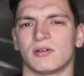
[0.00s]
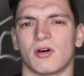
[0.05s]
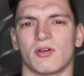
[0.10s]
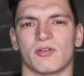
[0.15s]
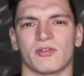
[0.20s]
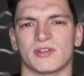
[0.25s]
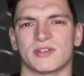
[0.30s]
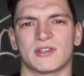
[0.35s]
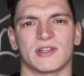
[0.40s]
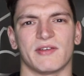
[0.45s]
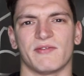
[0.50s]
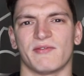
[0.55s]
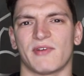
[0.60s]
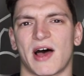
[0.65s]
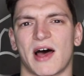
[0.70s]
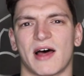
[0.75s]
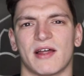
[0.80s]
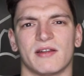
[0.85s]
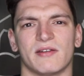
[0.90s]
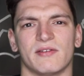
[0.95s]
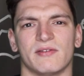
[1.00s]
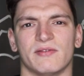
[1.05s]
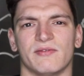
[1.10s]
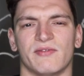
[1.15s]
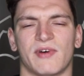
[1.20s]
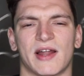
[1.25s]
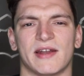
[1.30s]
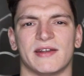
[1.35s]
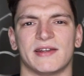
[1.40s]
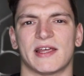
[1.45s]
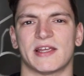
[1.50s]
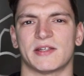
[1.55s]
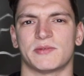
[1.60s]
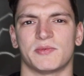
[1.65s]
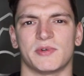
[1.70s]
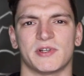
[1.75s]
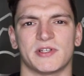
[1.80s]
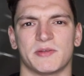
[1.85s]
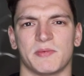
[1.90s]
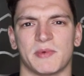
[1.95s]
honestly that, that
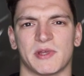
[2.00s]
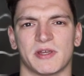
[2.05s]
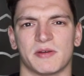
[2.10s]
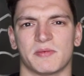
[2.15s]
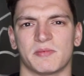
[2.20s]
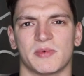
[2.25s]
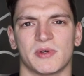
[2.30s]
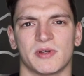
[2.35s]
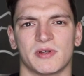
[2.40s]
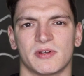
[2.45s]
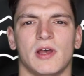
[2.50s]
desperate to meet him.